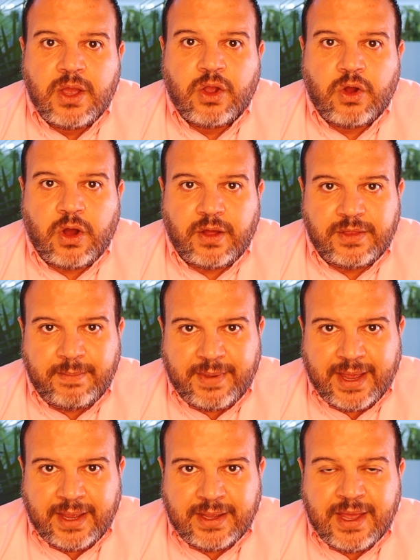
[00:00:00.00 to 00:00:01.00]
Call the
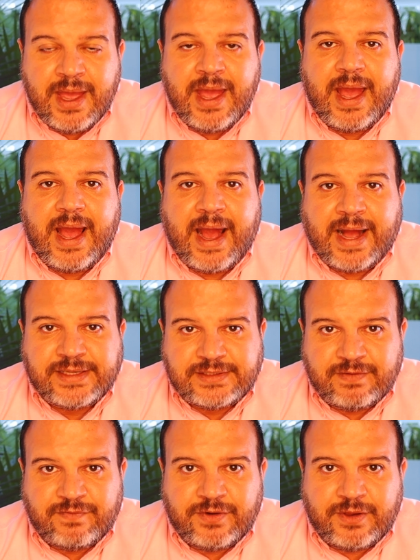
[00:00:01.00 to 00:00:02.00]
bank, ask
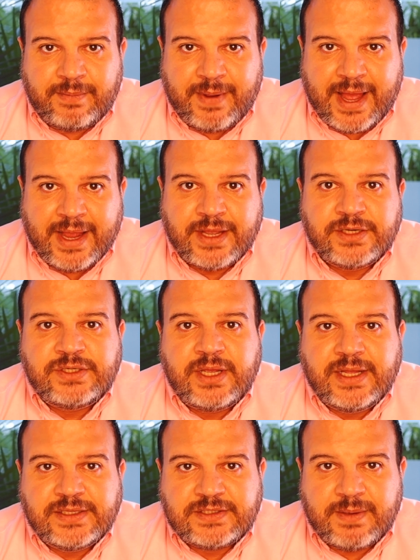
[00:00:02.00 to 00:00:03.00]
them for their package,
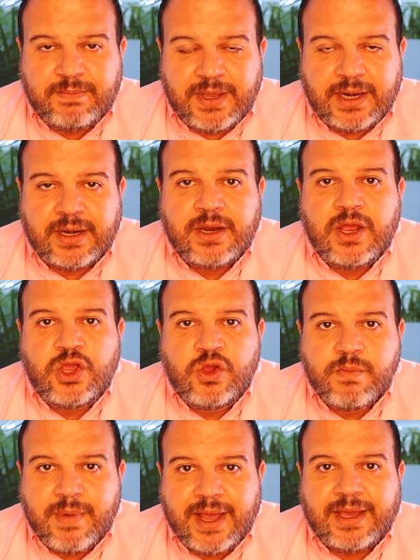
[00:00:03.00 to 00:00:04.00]
and submit it. You
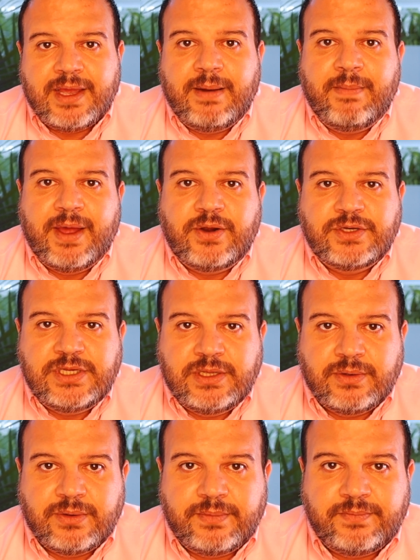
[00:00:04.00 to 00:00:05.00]
might get a better
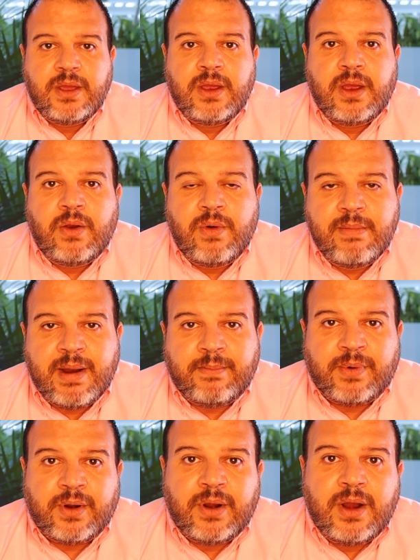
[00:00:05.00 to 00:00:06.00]
deal.
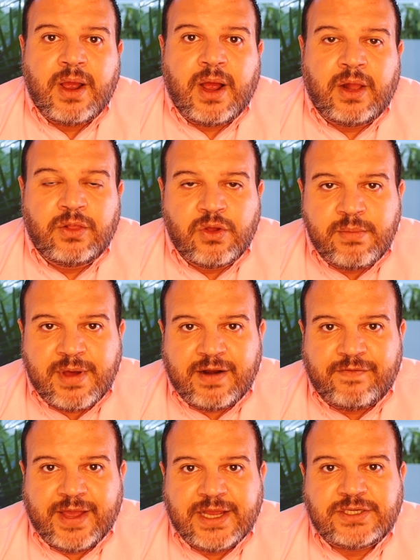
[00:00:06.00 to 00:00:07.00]
Remember, a loan
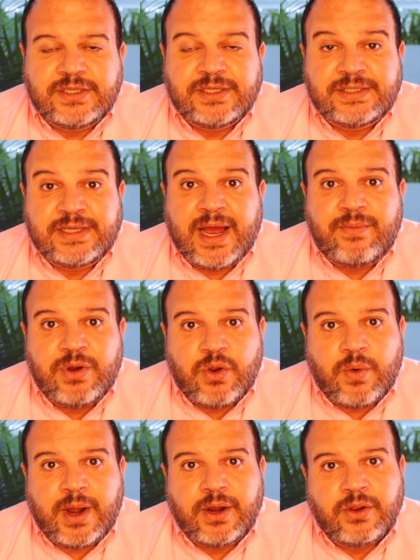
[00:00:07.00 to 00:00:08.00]
modification does not
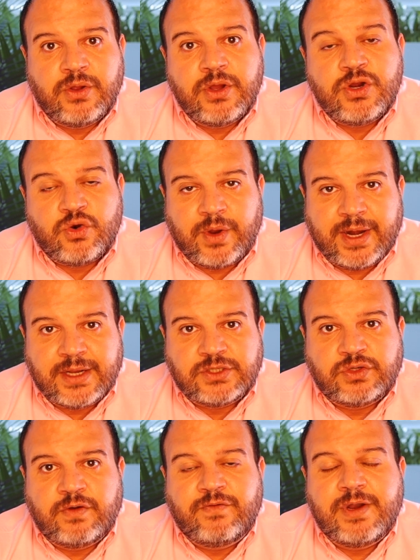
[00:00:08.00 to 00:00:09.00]
require good credit.
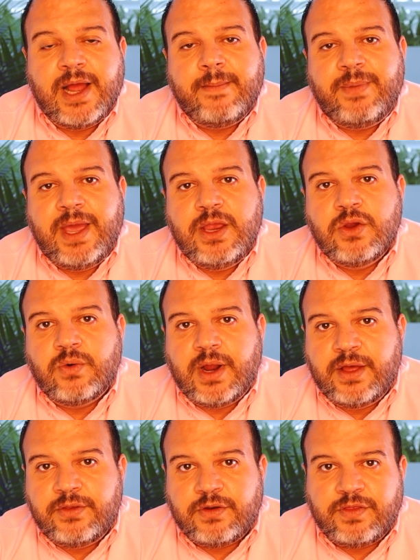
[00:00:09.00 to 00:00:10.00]
So if you're not paying your
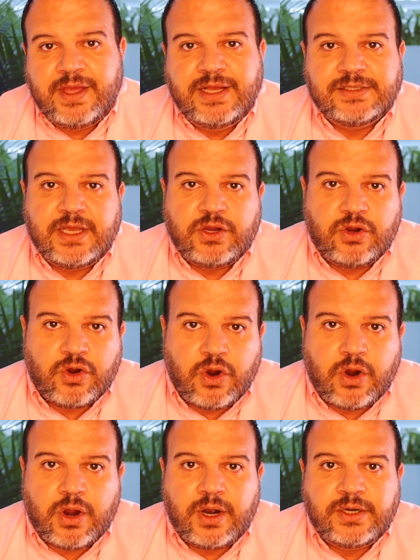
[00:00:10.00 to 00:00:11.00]
other things like your
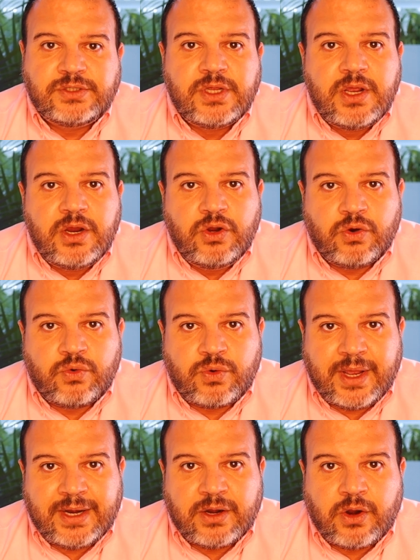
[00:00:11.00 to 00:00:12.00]
cars, your
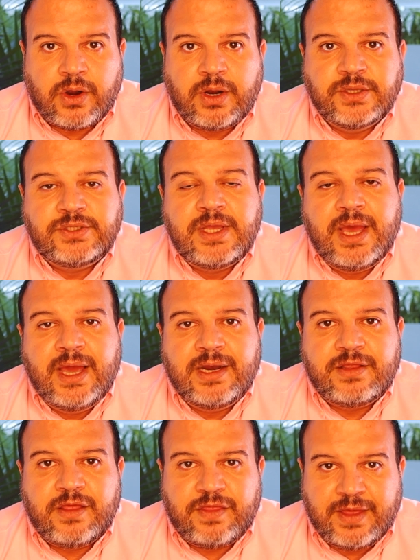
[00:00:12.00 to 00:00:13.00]
credit cards, and
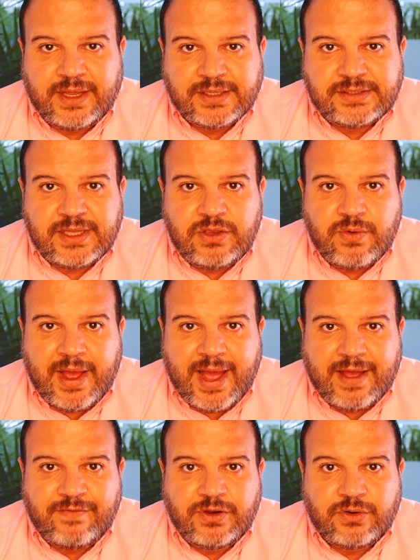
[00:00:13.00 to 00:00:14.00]
other things that you
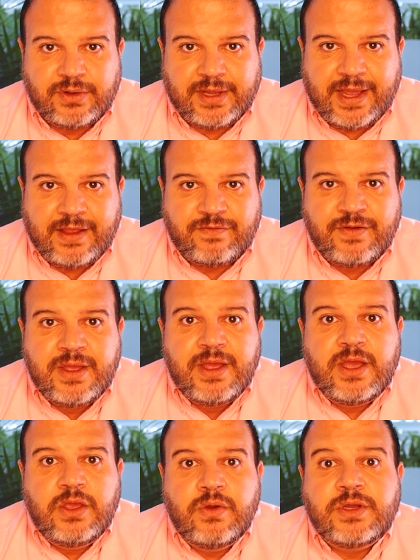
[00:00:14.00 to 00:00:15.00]
have in your life,
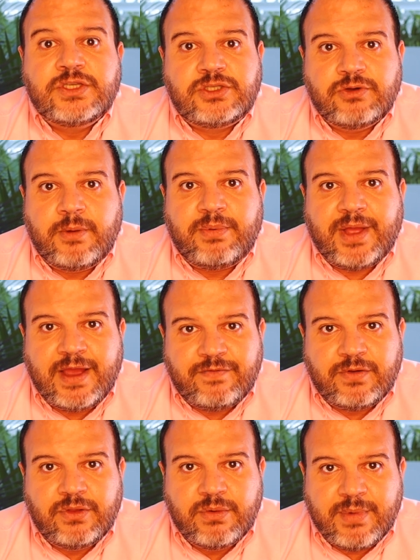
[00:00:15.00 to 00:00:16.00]
you can still apply
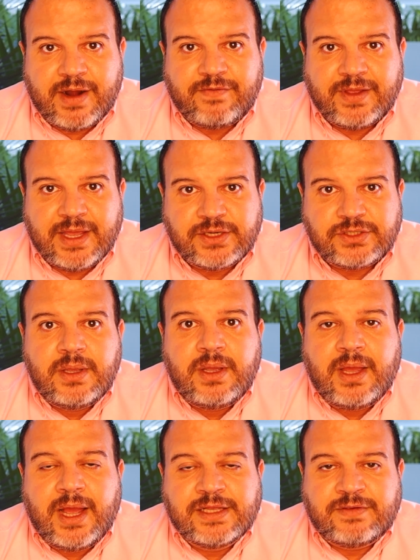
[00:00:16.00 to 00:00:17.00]
for loan modification.
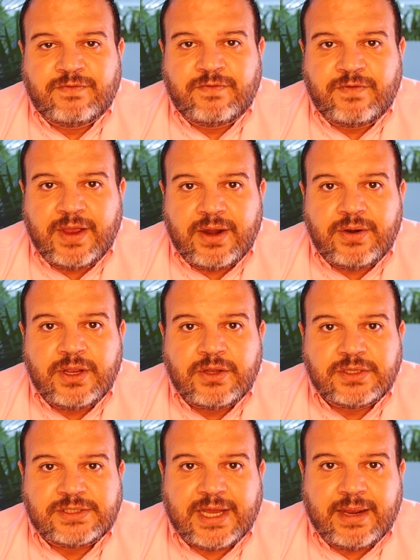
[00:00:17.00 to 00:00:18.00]
It's a very
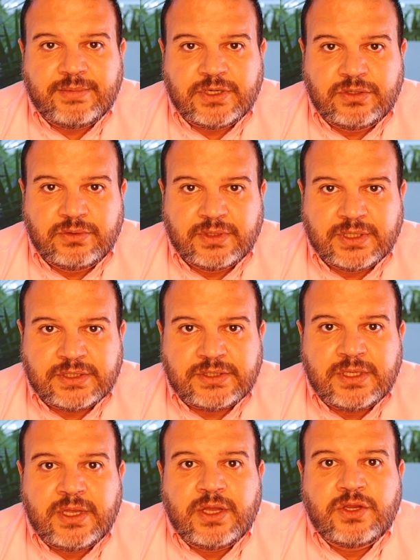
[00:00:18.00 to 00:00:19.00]
good time to do this.
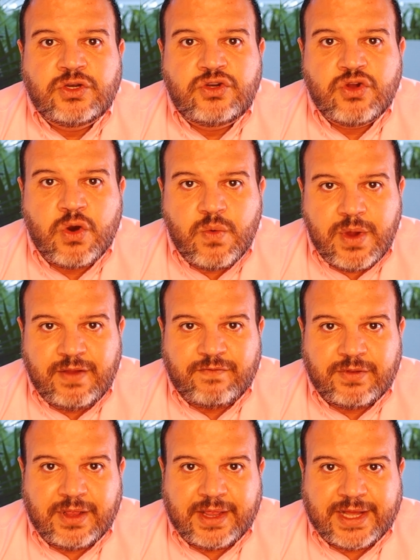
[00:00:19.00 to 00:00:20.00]
Don't wait
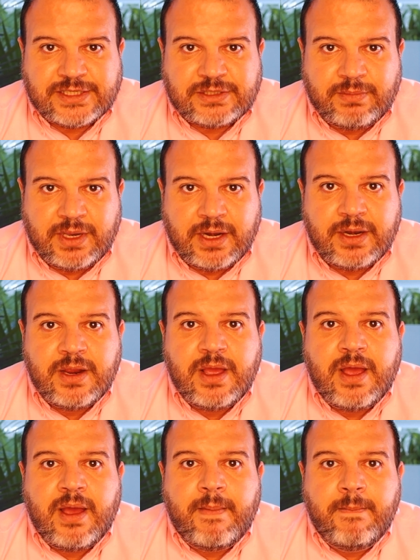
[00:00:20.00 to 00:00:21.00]
for the last minute.
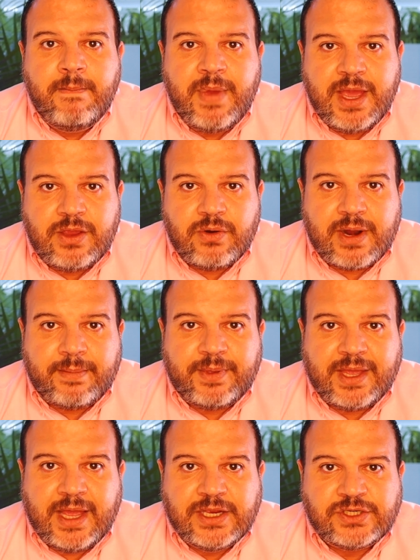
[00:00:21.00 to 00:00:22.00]
Make your
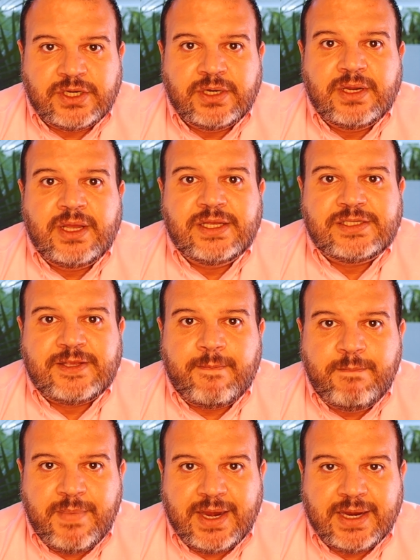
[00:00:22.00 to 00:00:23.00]
application,
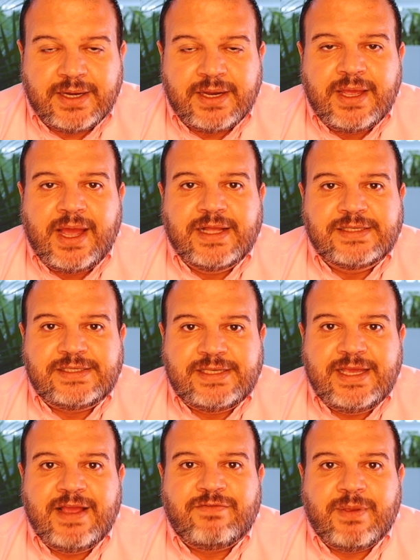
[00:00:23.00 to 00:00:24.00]
submit it, and
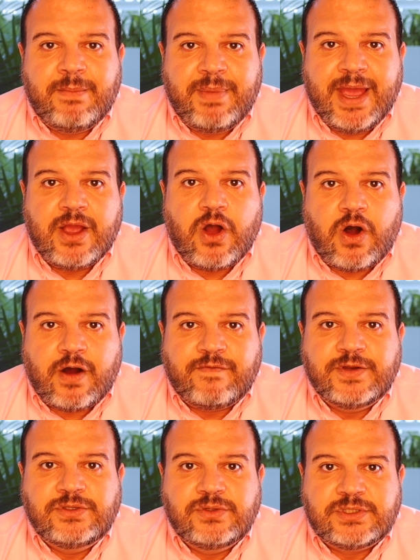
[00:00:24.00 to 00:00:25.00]
see if the bank
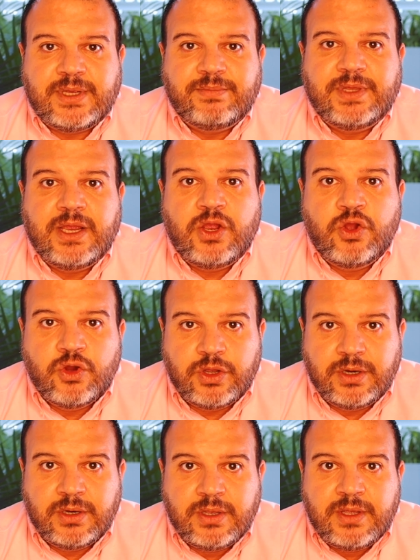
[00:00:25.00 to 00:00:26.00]
offers you something good
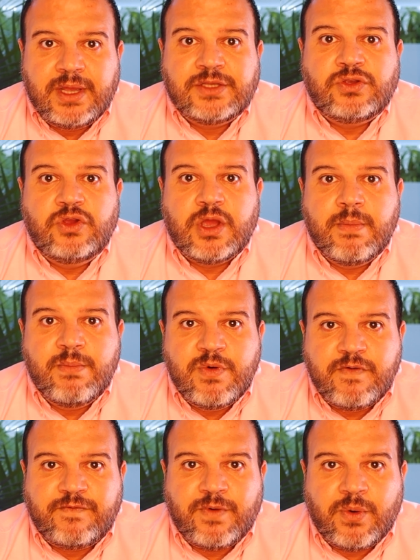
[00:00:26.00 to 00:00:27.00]
so you can
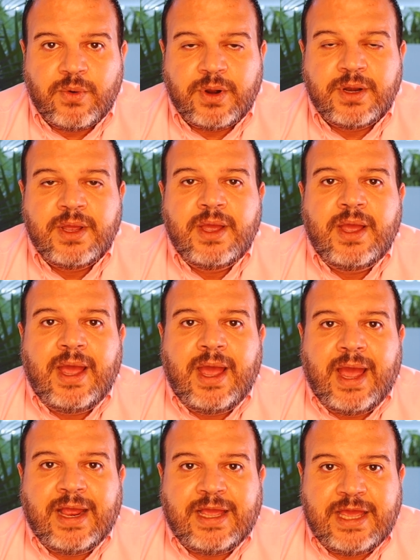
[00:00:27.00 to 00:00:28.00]
move forward
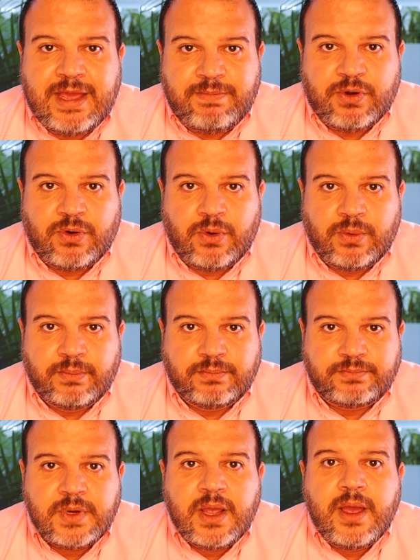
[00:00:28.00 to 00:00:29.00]
and keep your home.
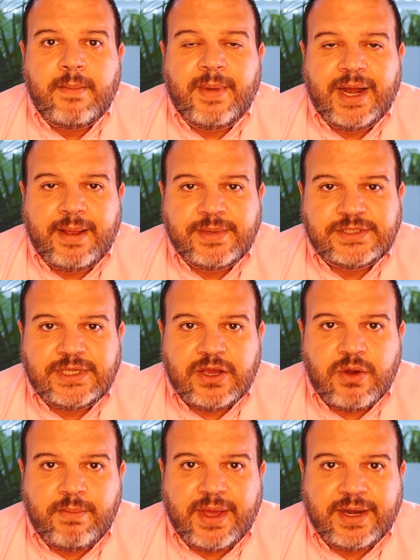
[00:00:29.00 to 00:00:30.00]
My name is
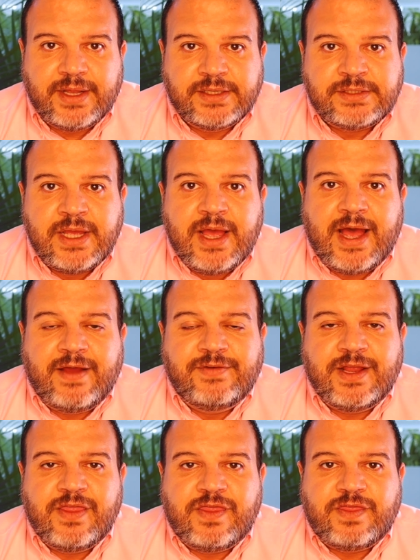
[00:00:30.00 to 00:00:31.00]
Diego Mendez. I've
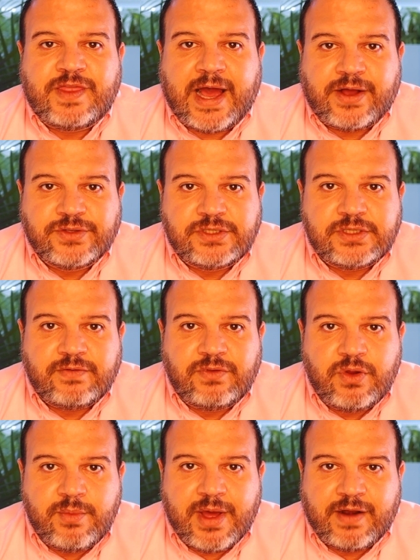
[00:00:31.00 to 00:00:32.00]
done thousands of
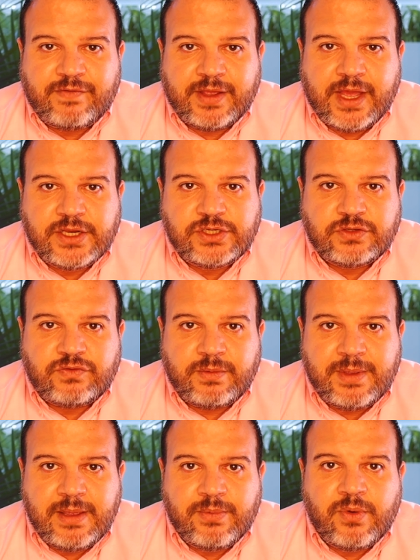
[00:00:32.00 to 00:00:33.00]
loan modifications for
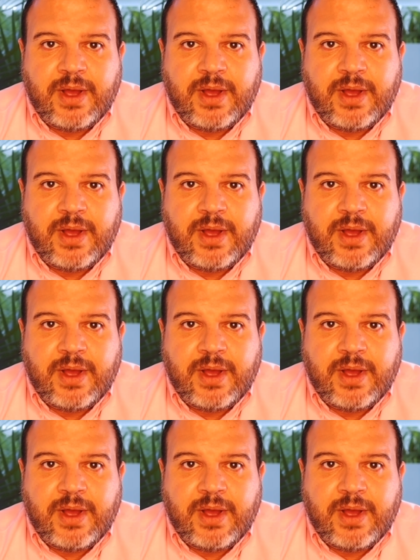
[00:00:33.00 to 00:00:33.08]
people.